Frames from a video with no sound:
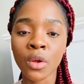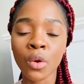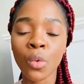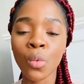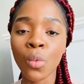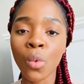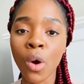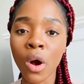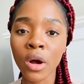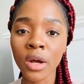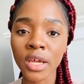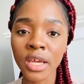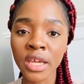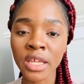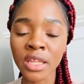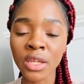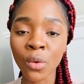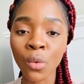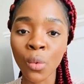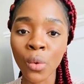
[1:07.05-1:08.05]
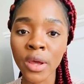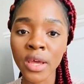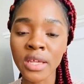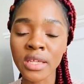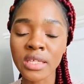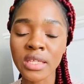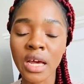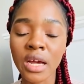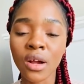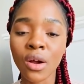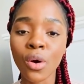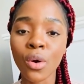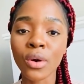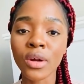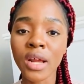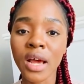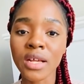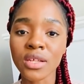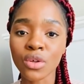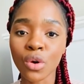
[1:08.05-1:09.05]
walk in the ways that God
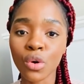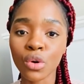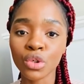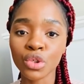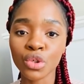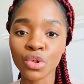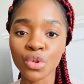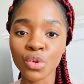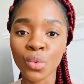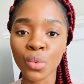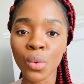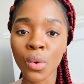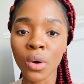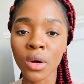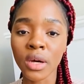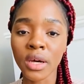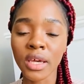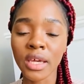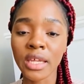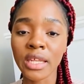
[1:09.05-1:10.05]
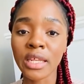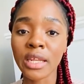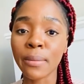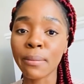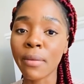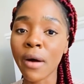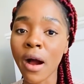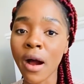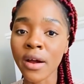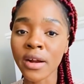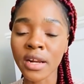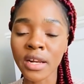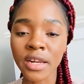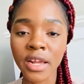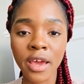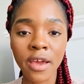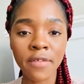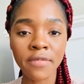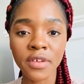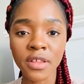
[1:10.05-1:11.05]
has called you to walk in, the part and
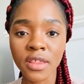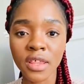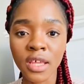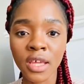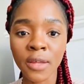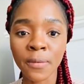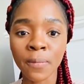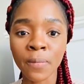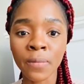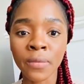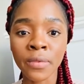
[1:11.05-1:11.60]
everything.